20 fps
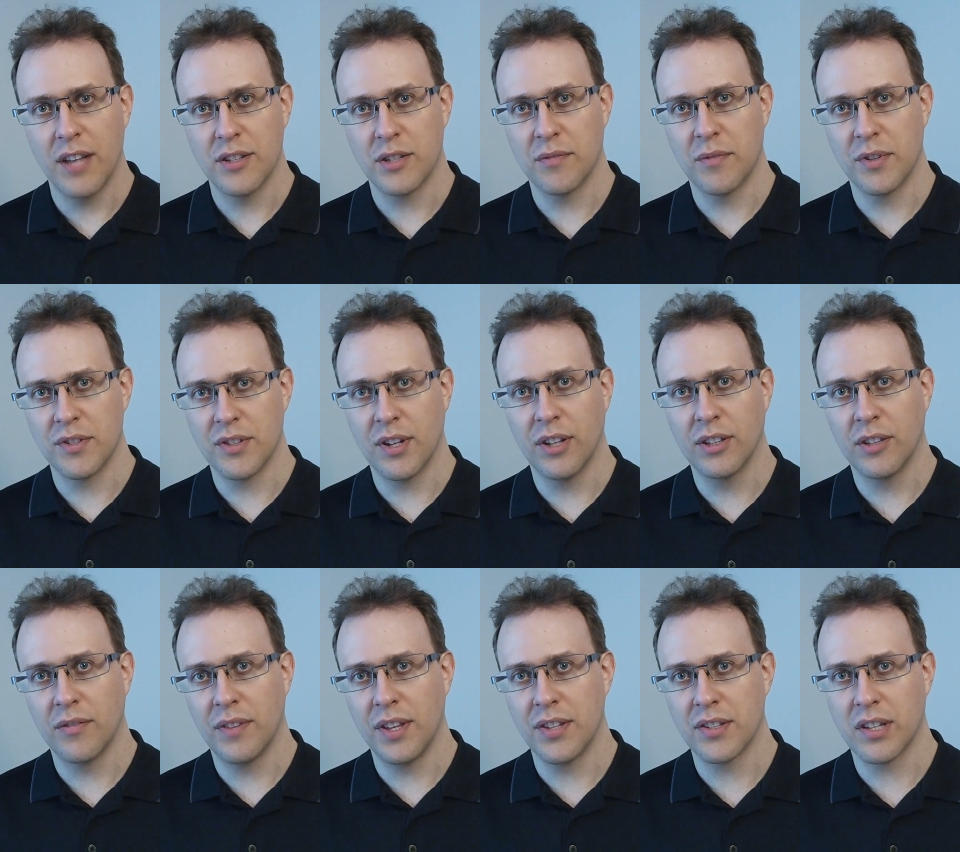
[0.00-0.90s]
as a
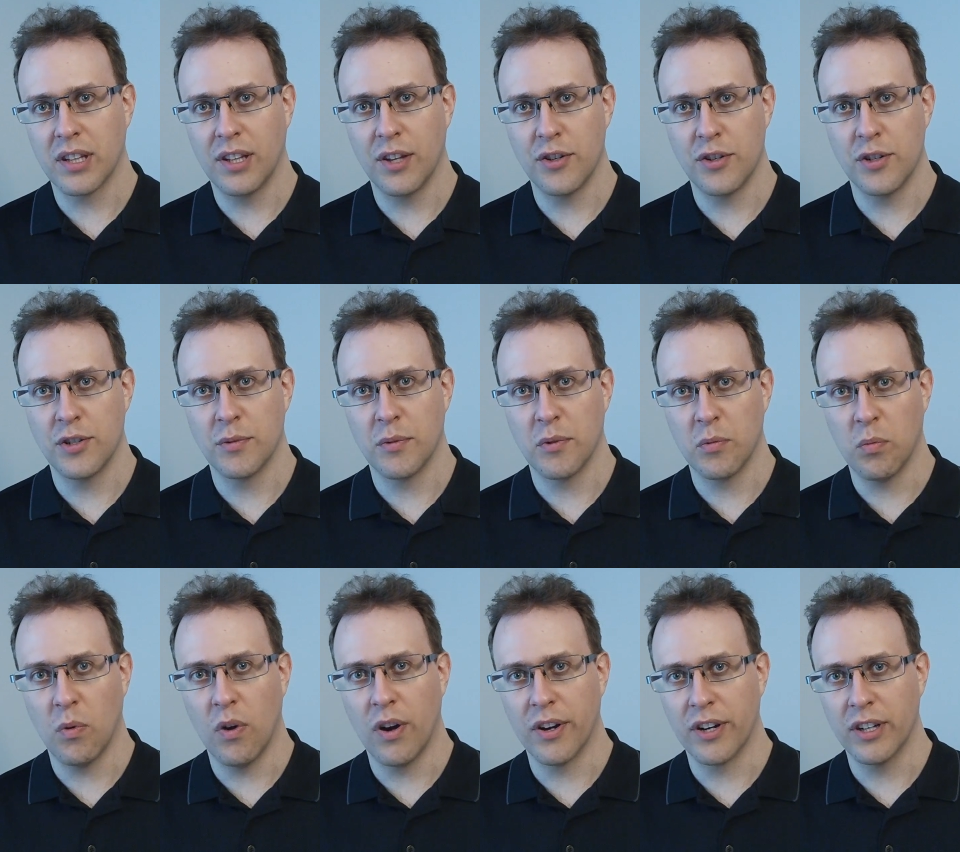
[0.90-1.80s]
result of these collisions
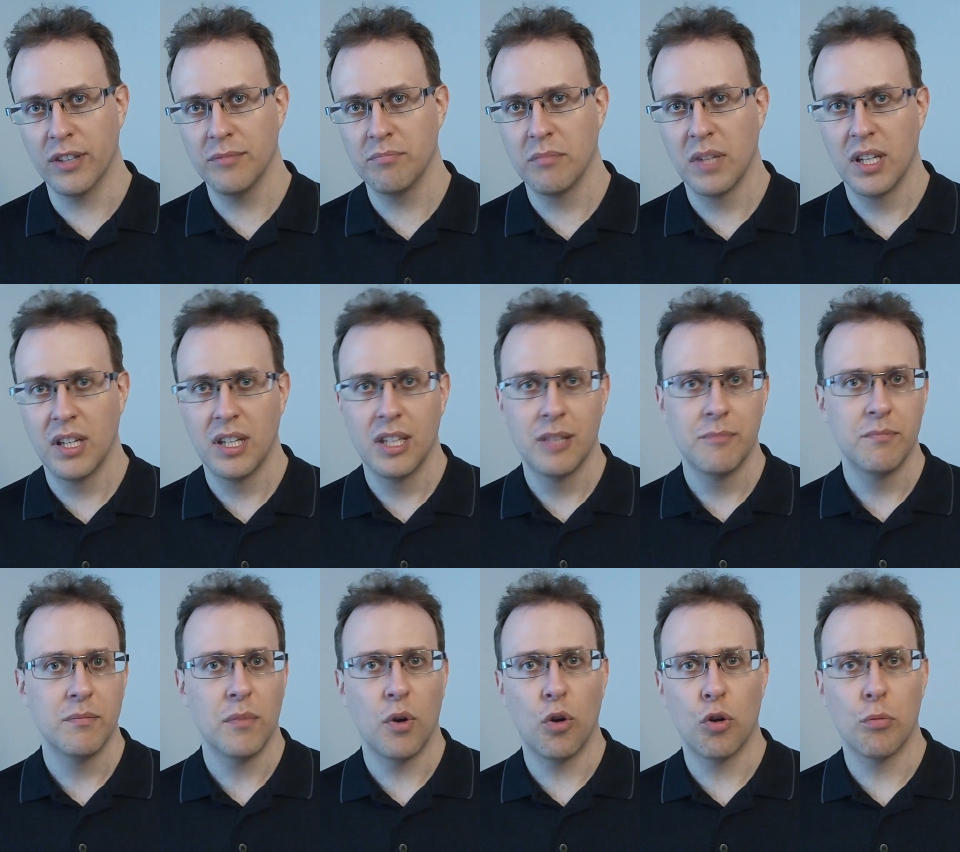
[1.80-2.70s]
with water,
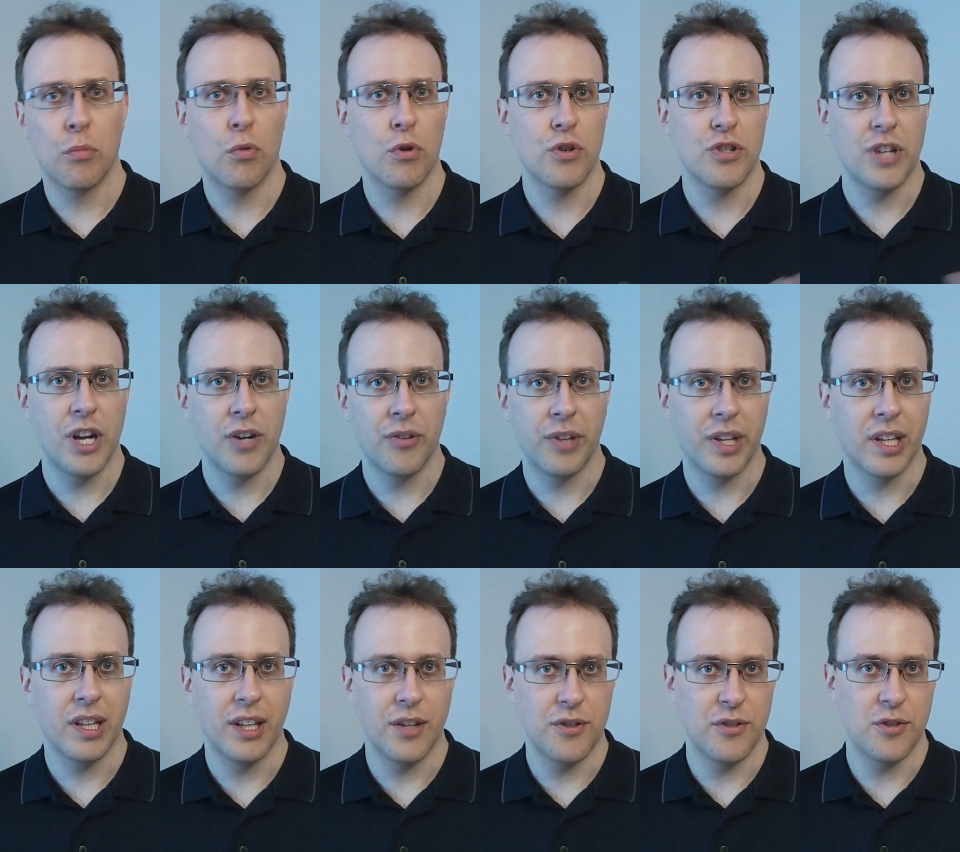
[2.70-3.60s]
or more generally
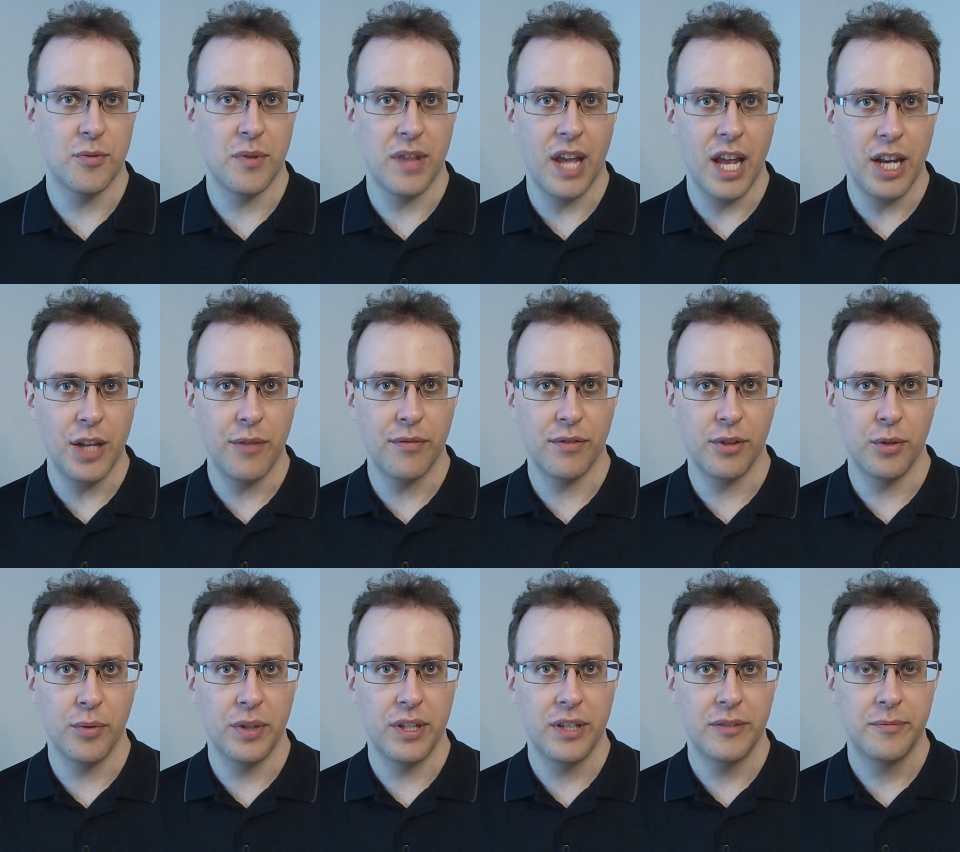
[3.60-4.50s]
collisions with any
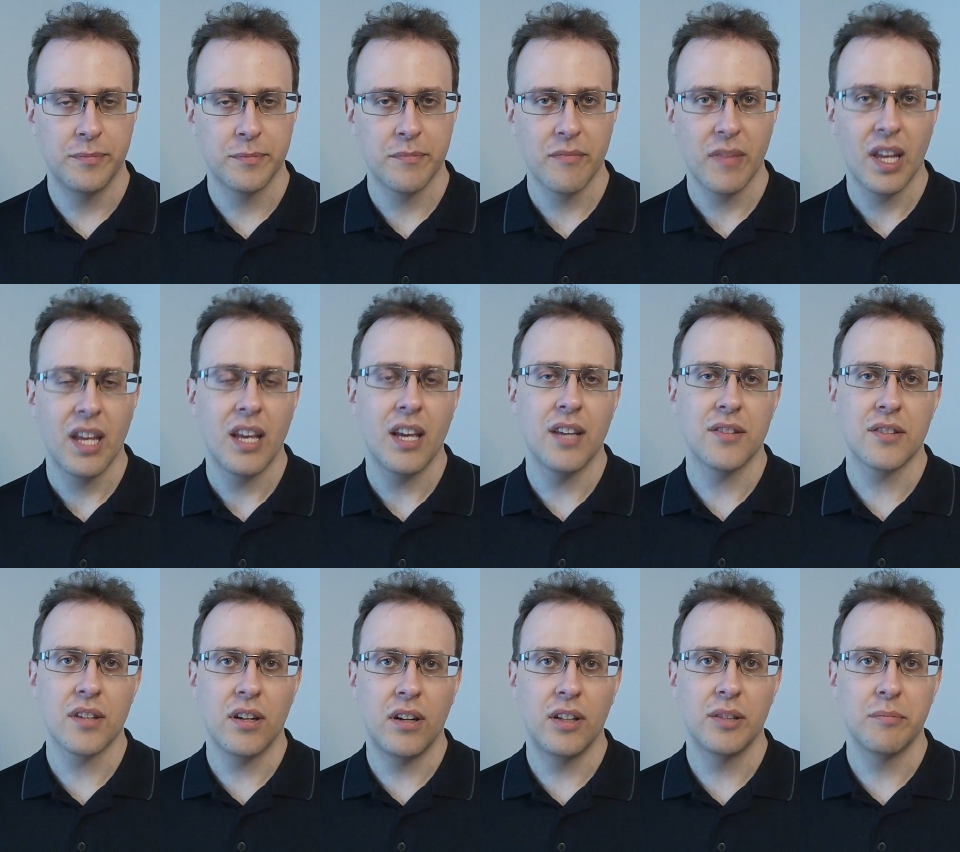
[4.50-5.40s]
fluid,
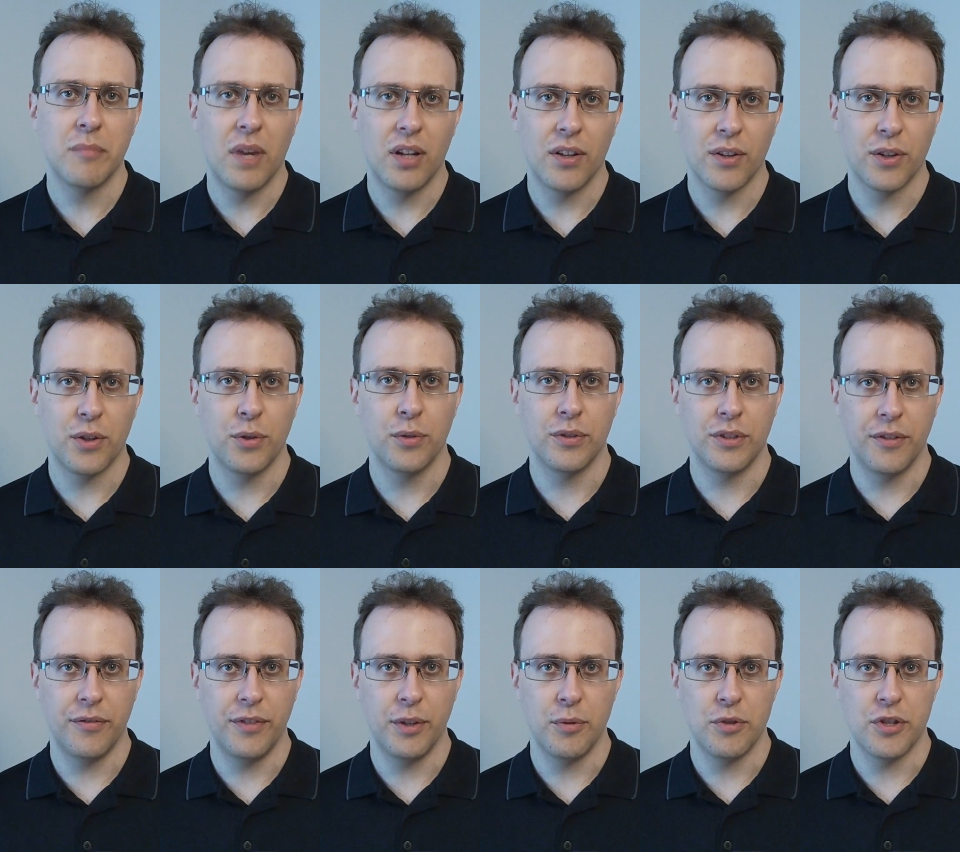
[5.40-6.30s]
is called molecule
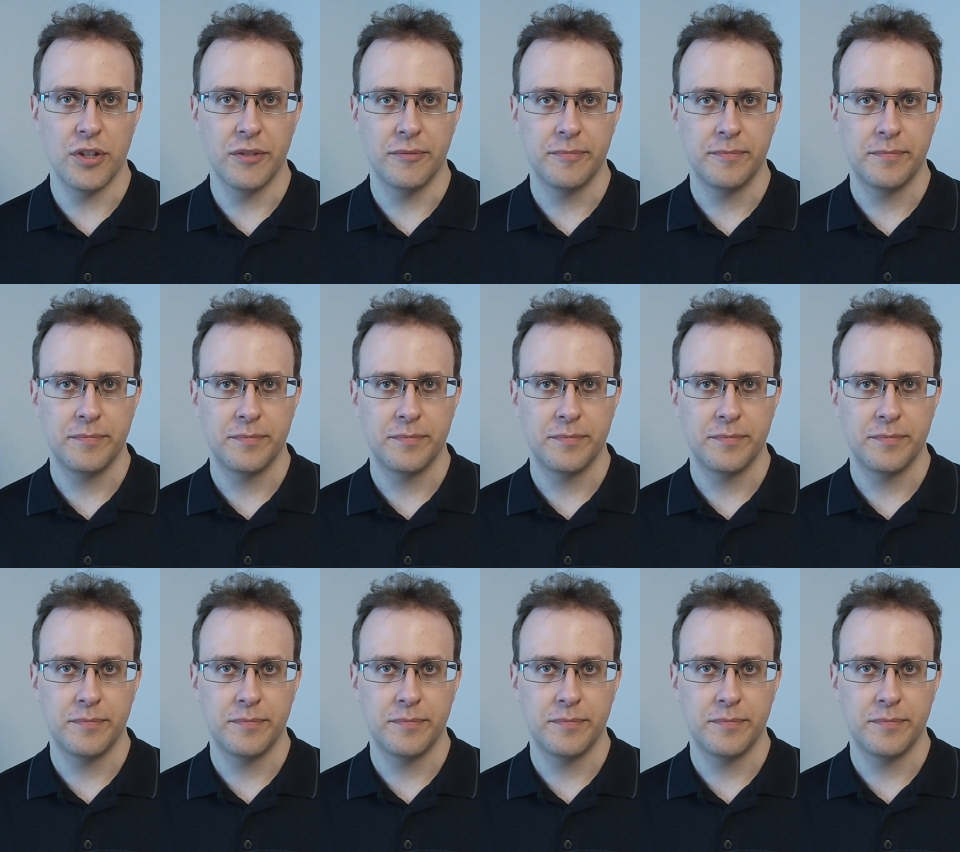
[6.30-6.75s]
diffusion.